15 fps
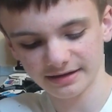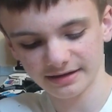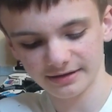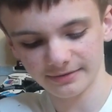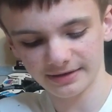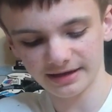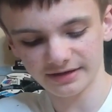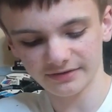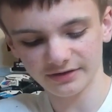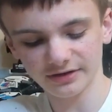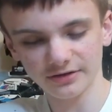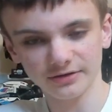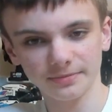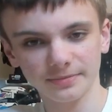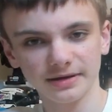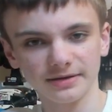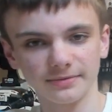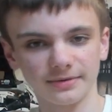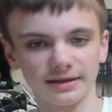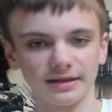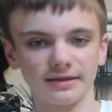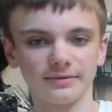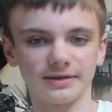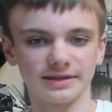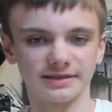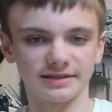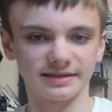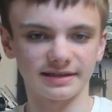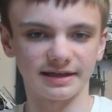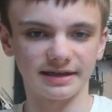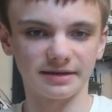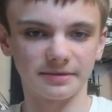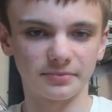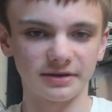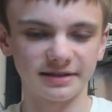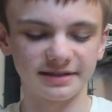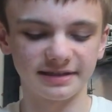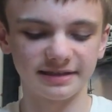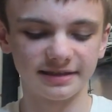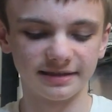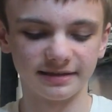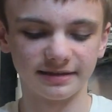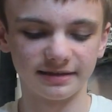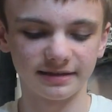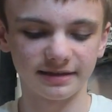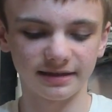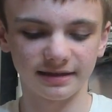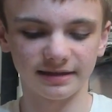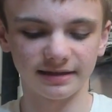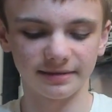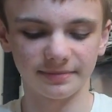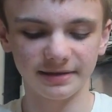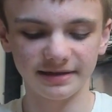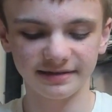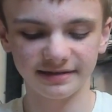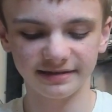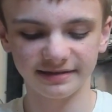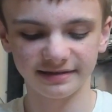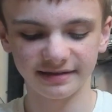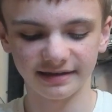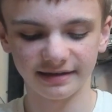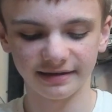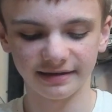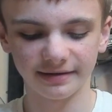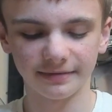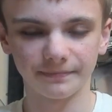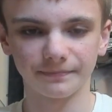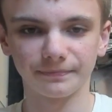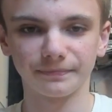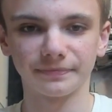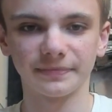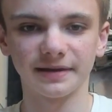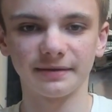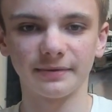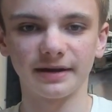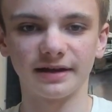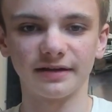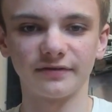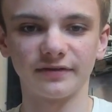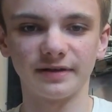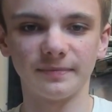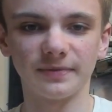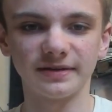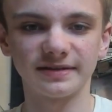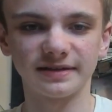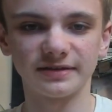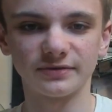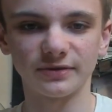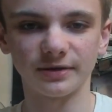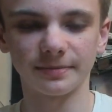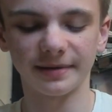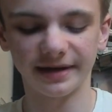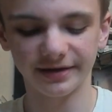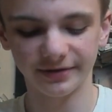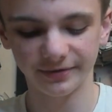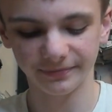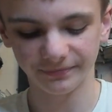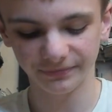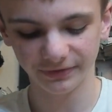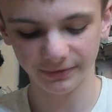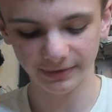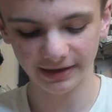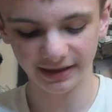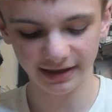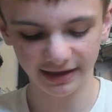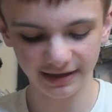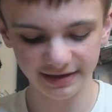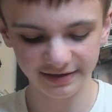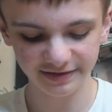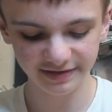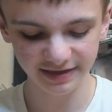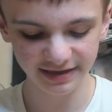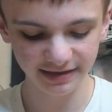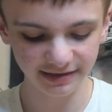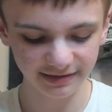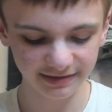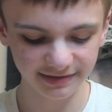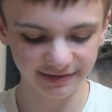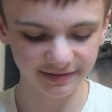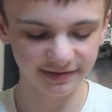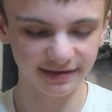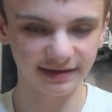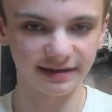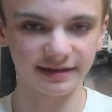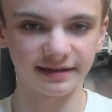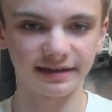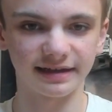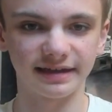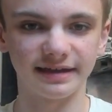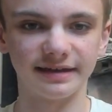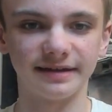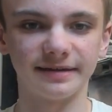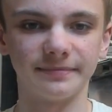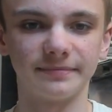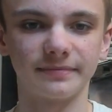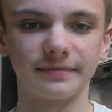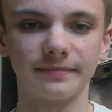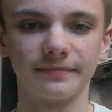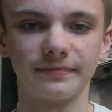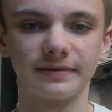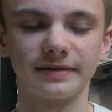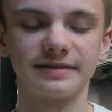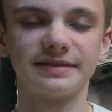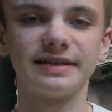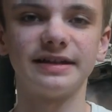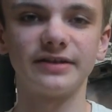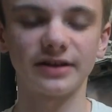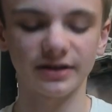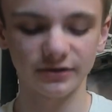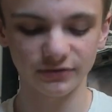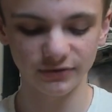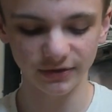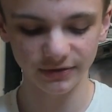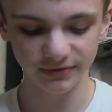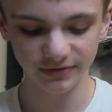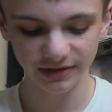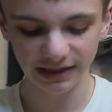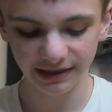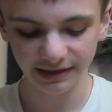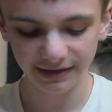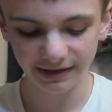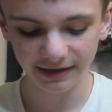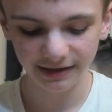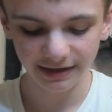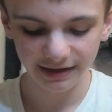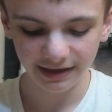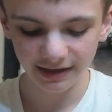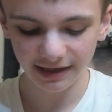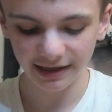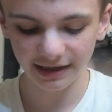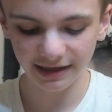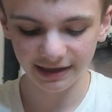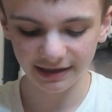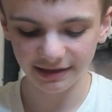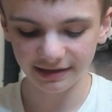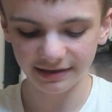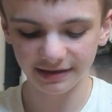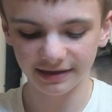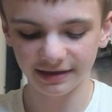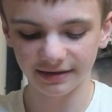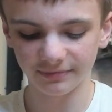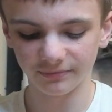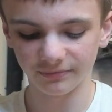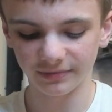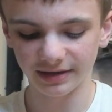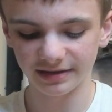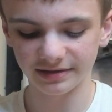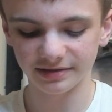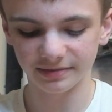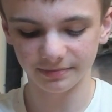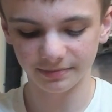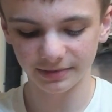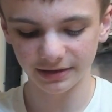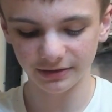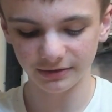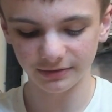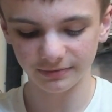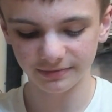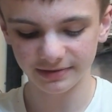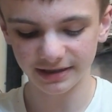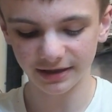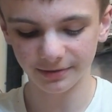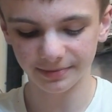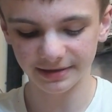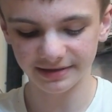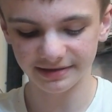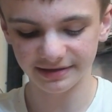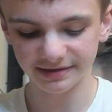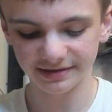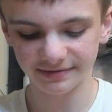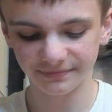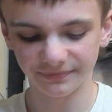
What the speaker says: we have a cockpit, which is like printed pieces. Then we have a printed control panel with a seat, like a steering controls, and then like some blue towel pieces.